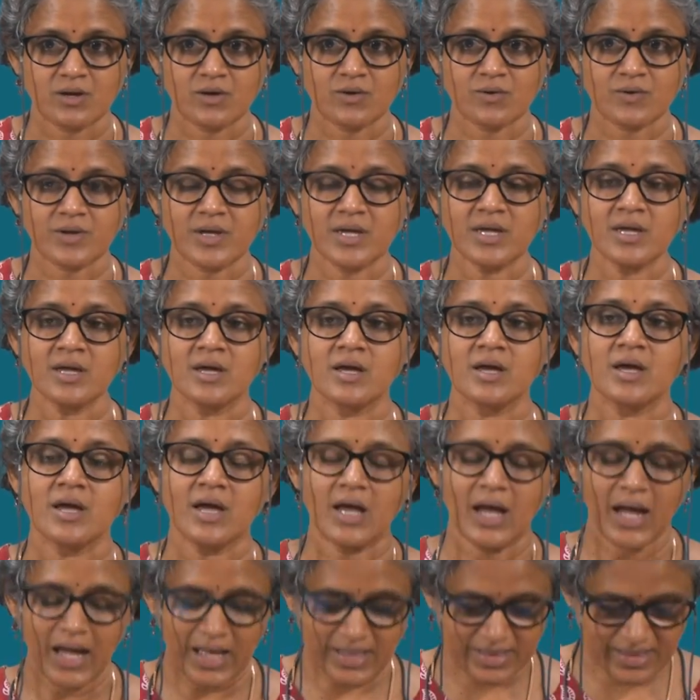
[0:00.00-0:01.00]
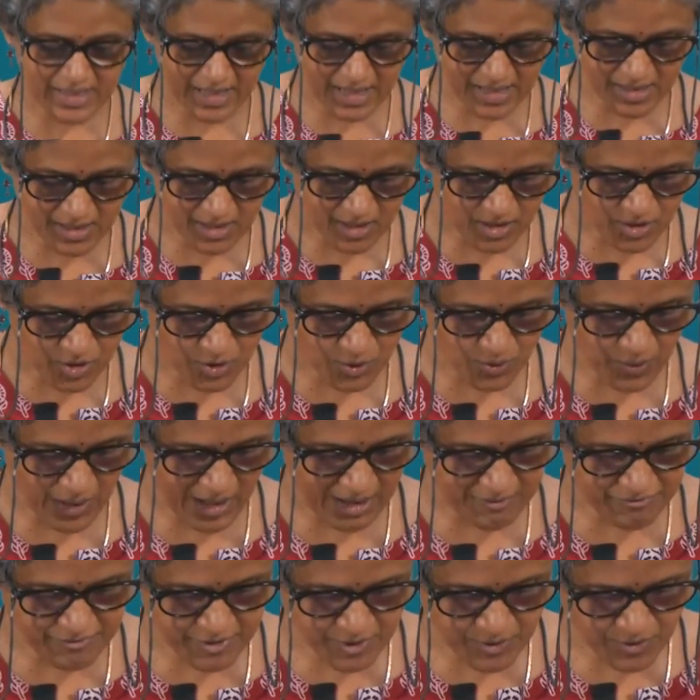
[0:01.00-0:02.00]
okay and then you
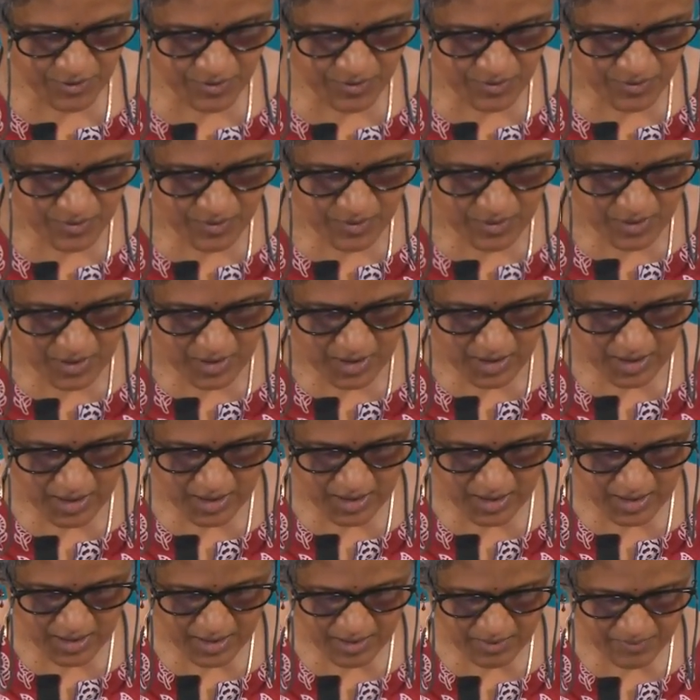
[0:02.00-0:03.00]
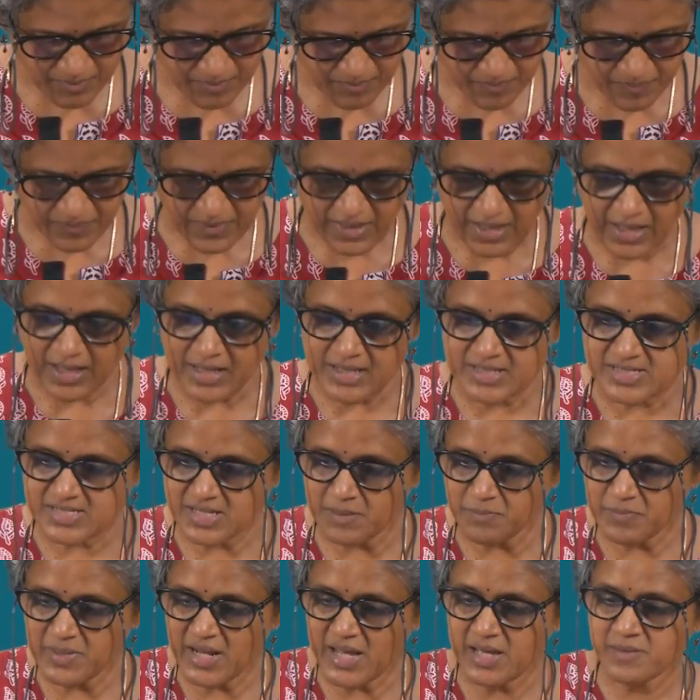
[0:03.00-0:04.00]
have to um,
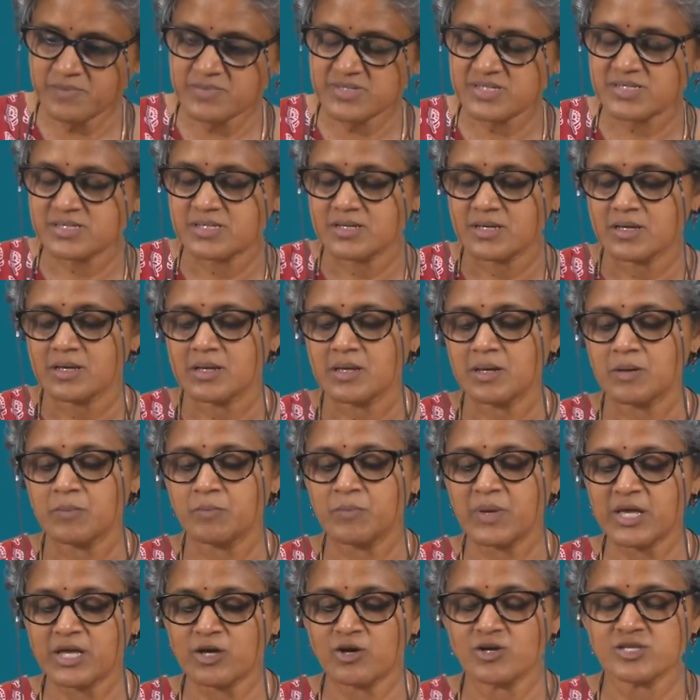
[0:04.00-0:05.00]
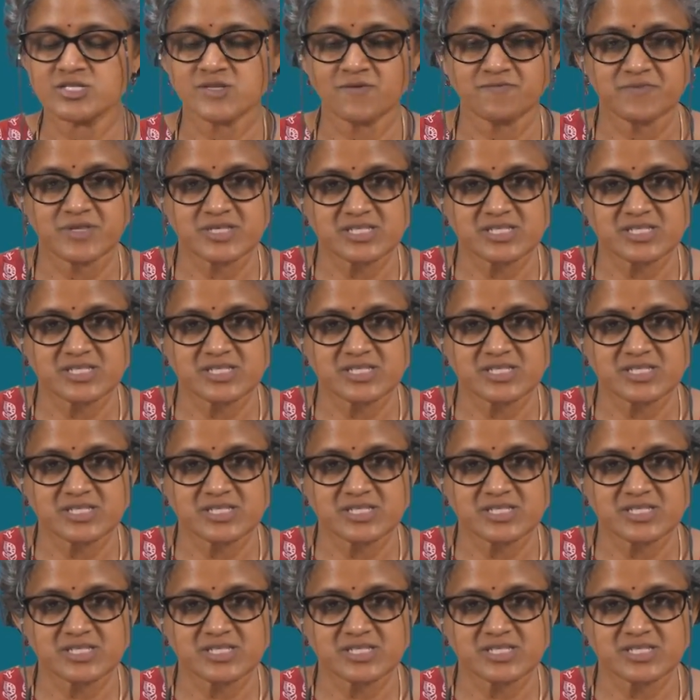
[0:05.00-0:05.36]
sometimes because of